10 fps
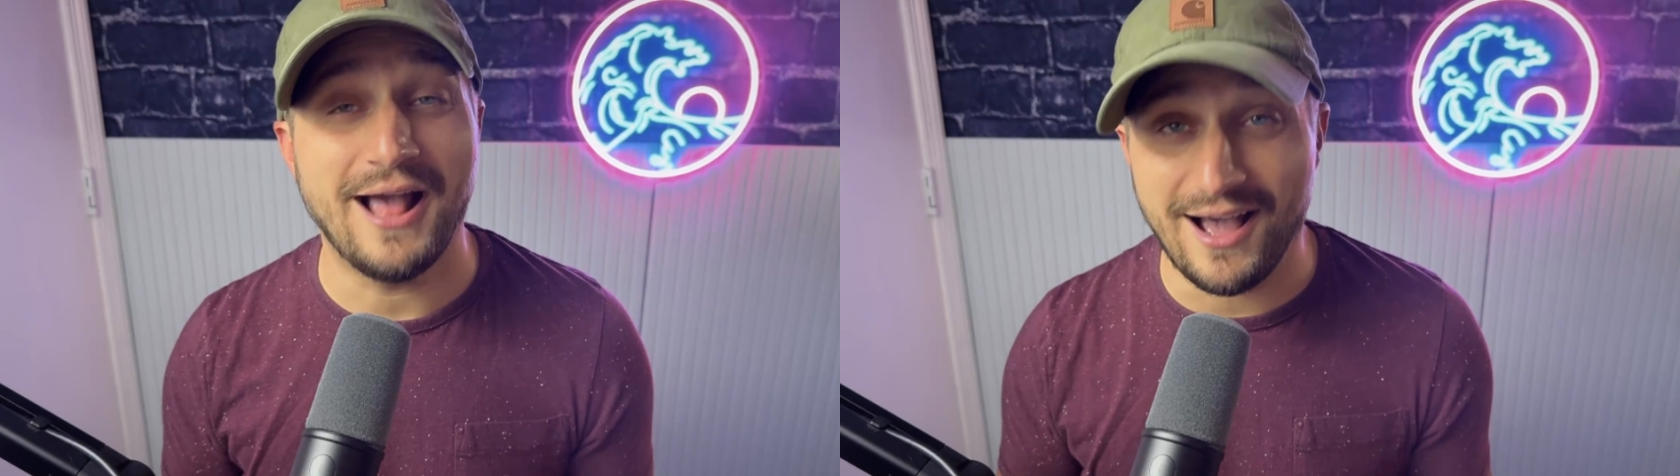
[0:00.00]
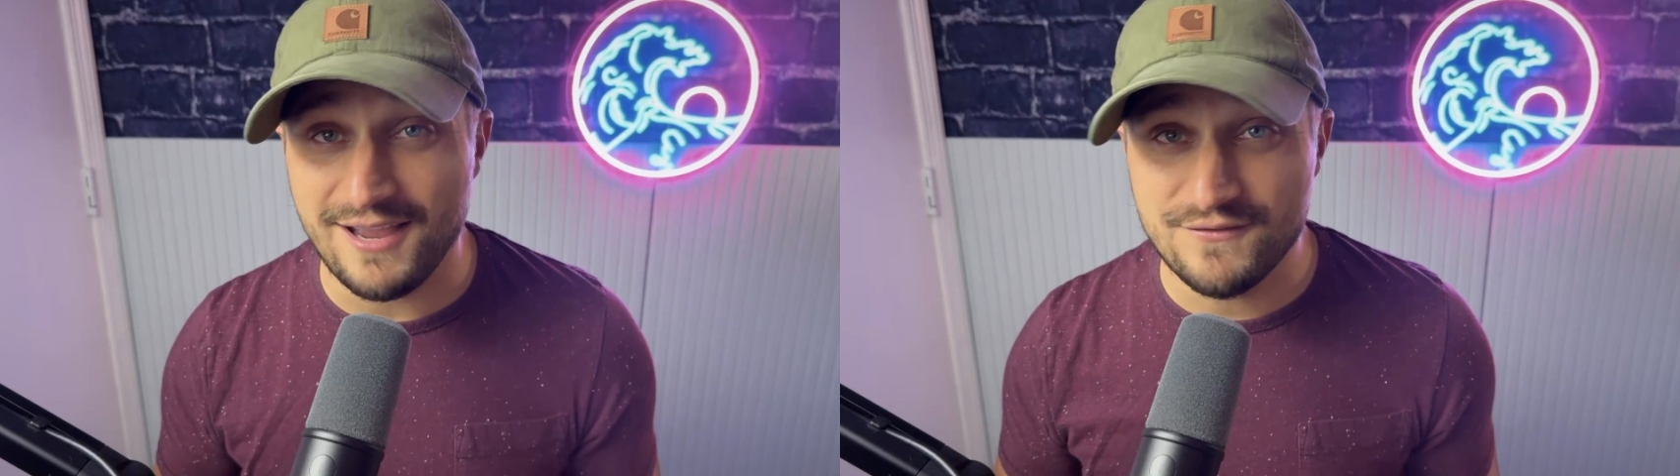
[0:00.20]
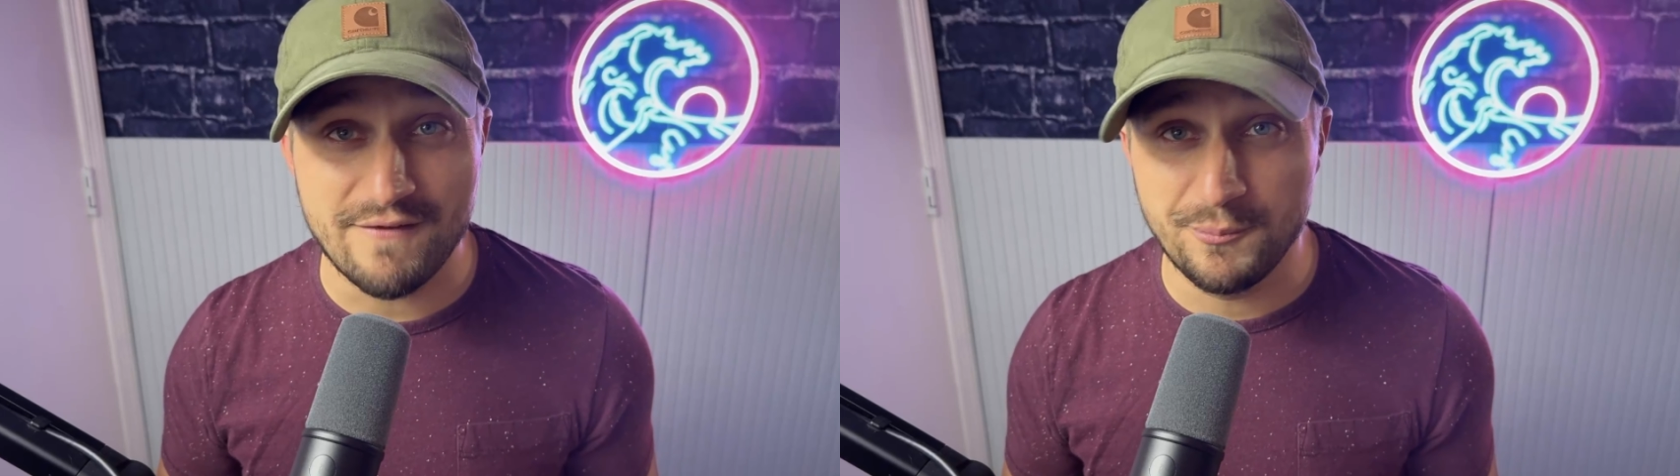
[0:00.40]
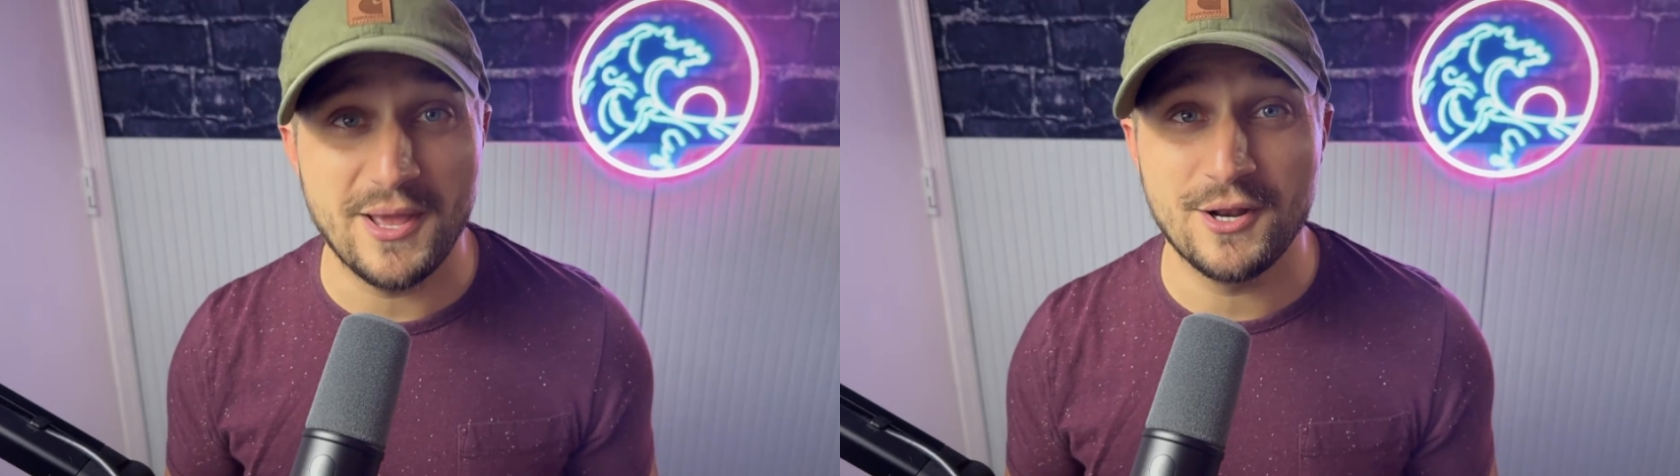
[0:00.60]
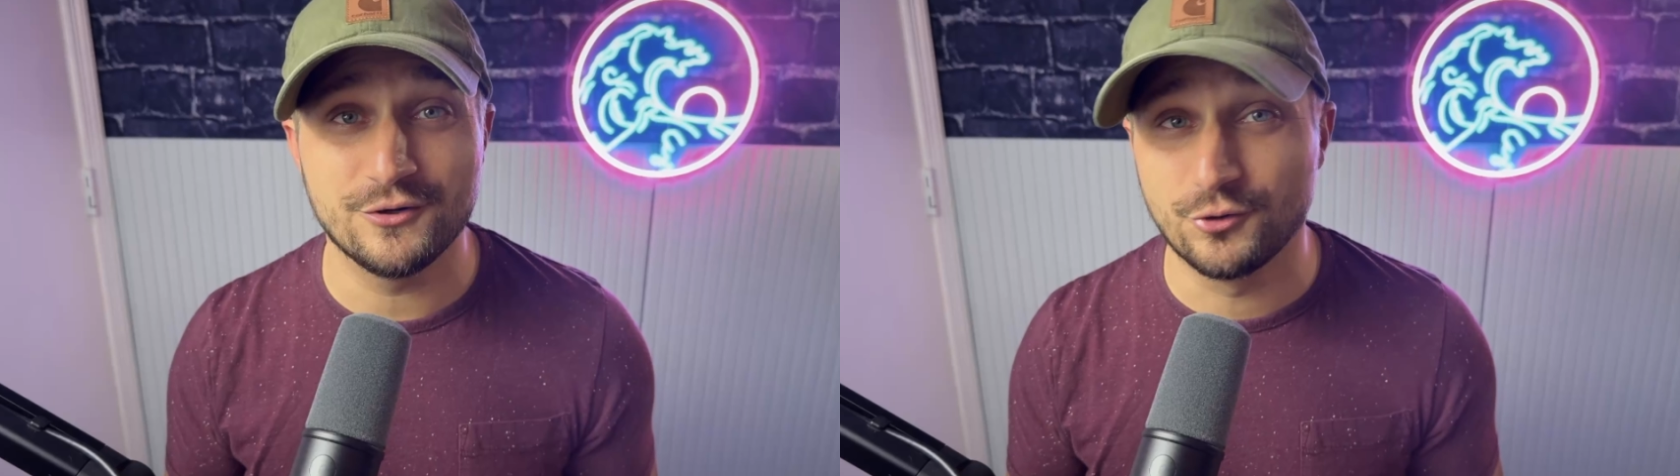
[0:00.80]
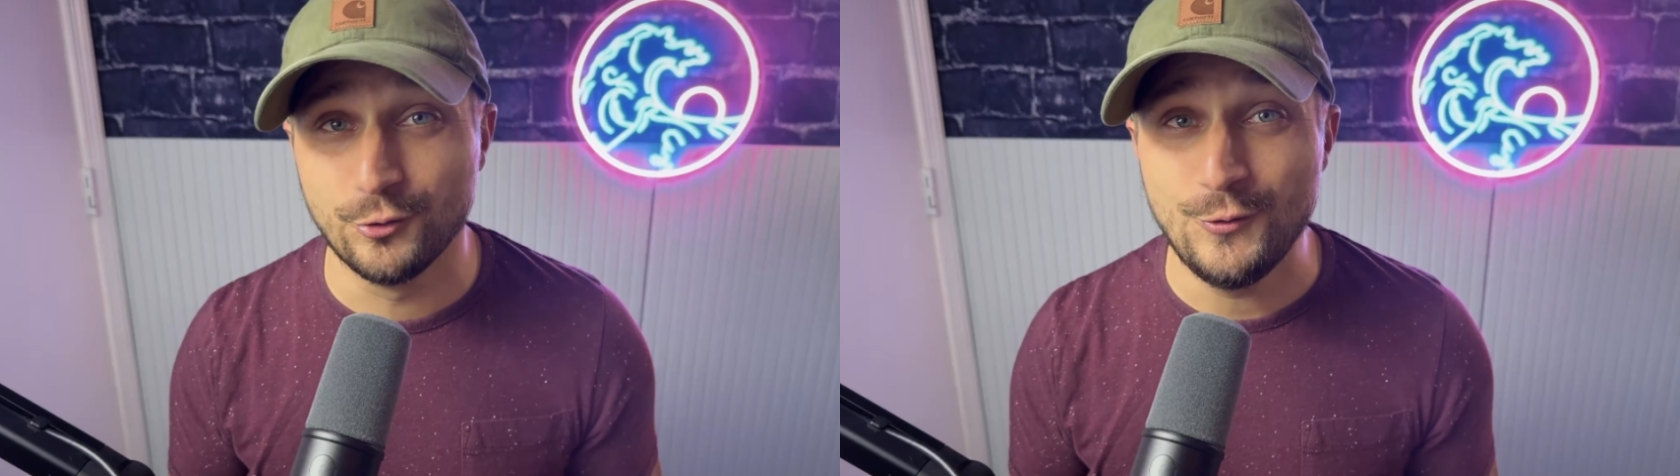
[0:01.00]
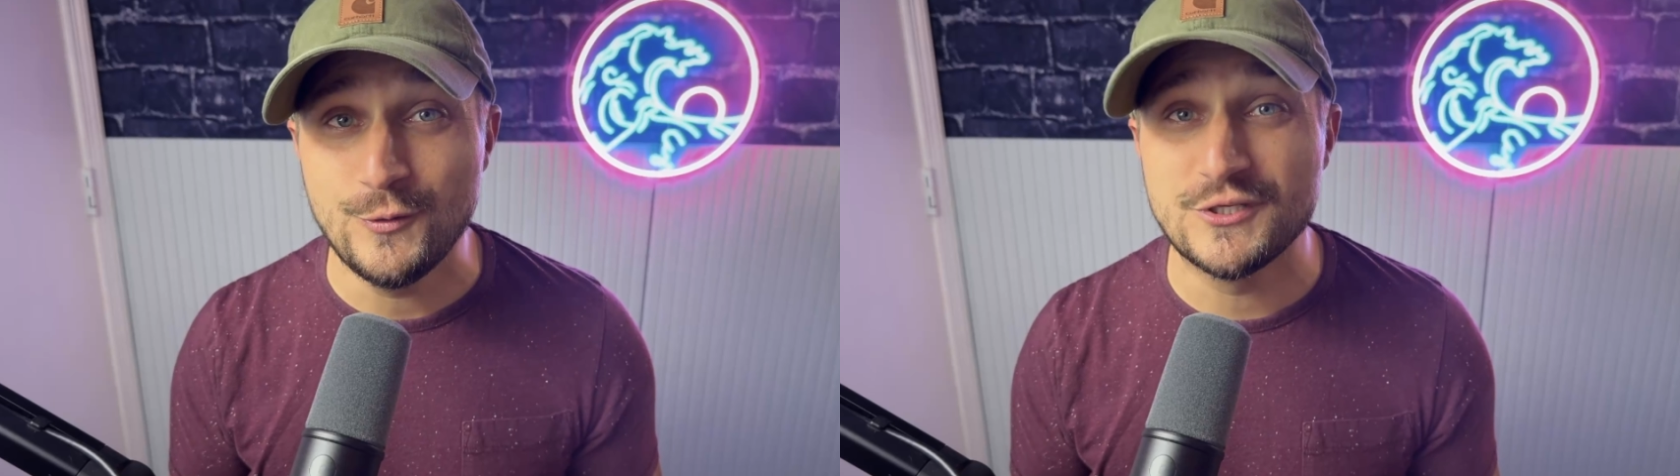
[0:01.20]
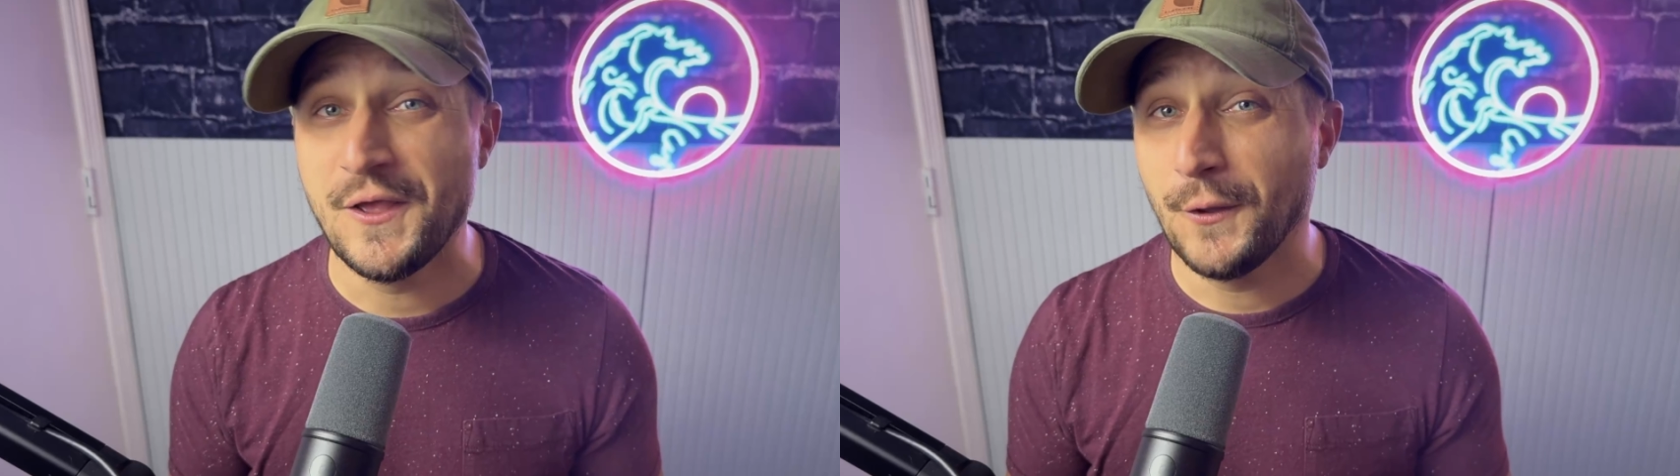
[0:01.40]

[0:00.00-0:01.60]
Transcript: I've never been on a cruise